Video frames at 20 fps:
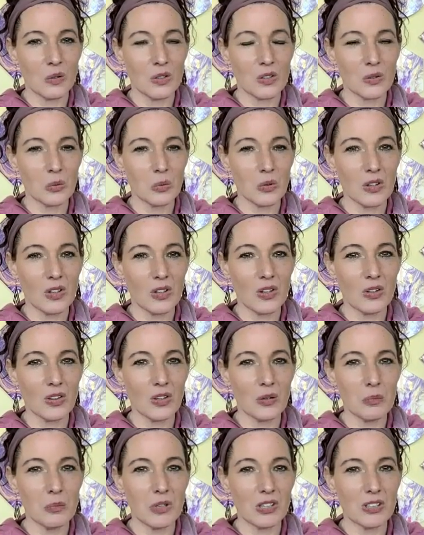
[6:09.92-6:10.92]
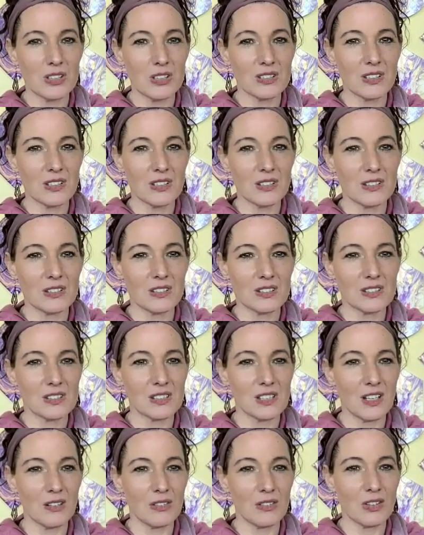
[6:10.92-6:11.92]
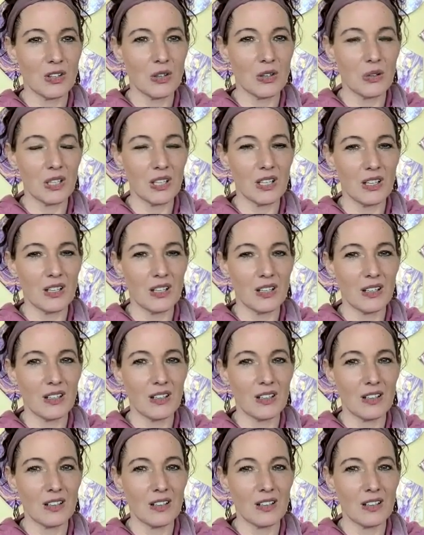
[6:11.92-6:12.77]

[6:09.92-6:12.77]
What's with all the militant stuff going on?